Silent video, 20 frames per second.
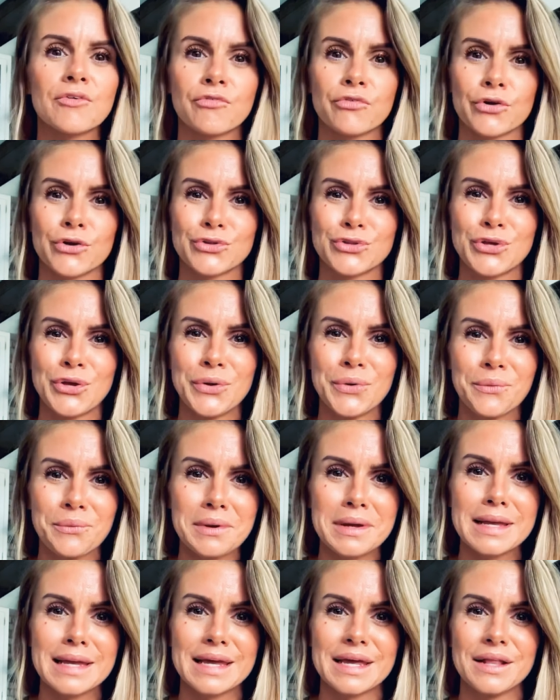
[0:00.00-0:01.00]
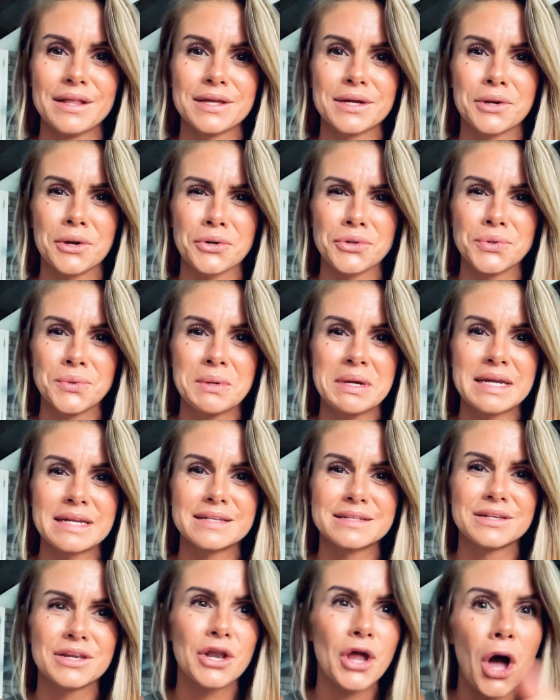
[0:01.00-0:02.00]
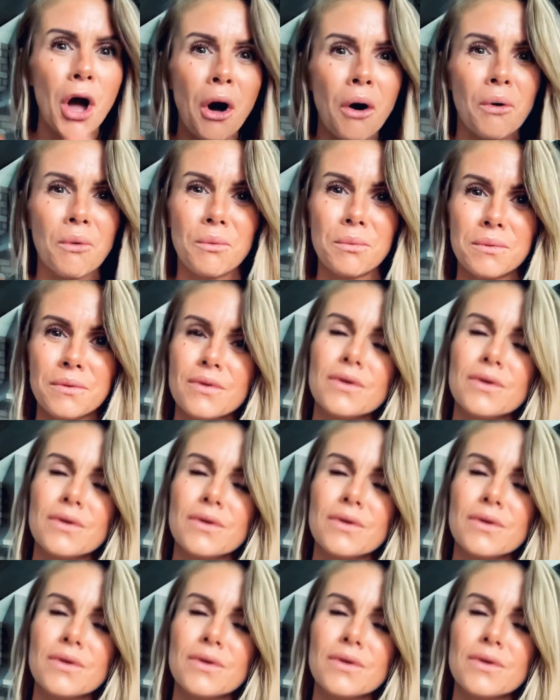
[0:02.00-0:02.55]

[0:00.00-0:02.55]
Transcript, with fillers: for doing it. Like, are you, no,